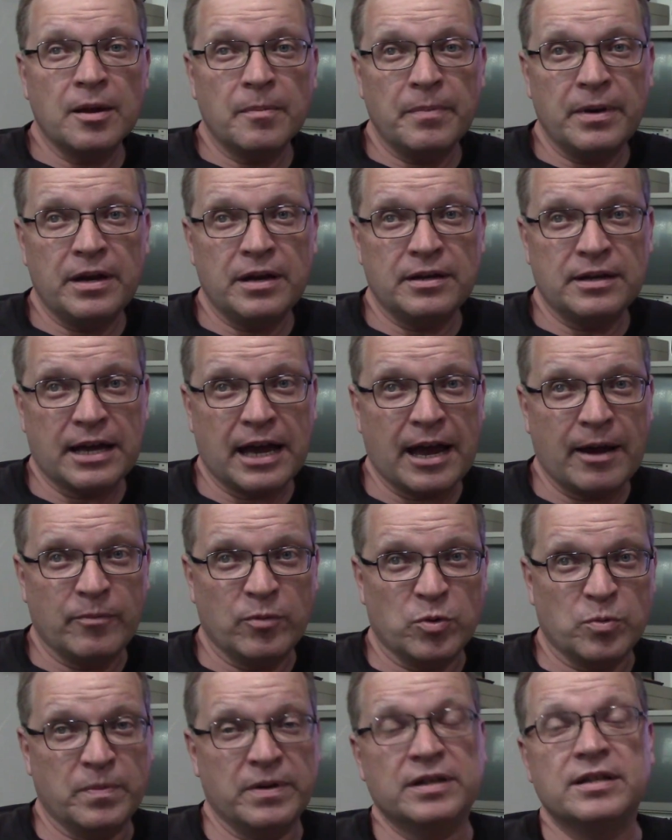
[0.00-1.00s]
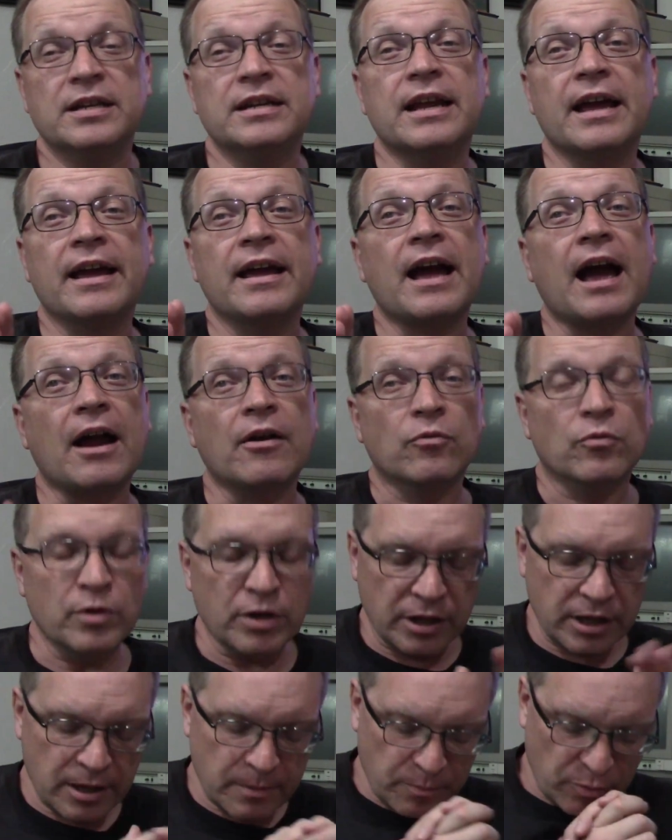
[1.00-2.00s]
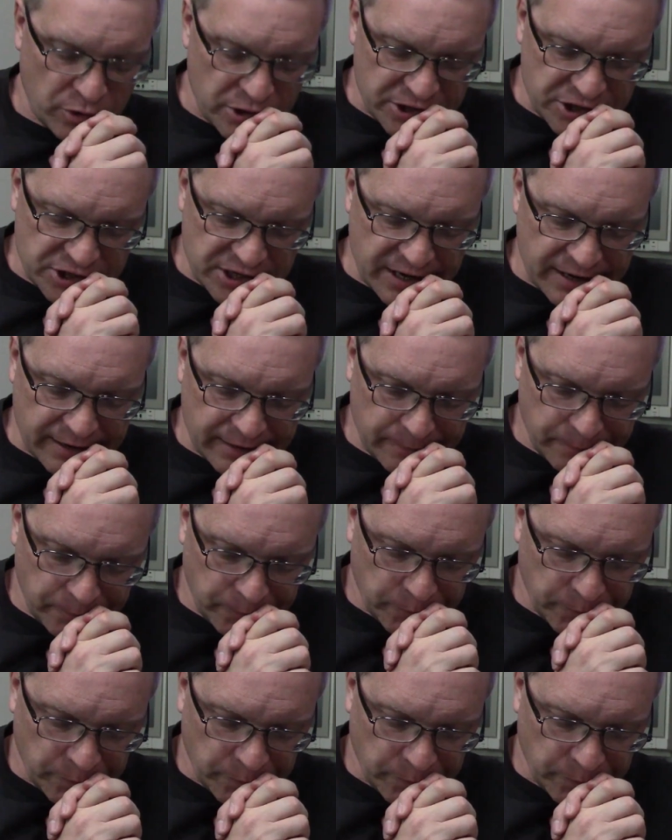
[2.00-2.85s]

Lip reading: a bit of time with me today. I really appreciate it.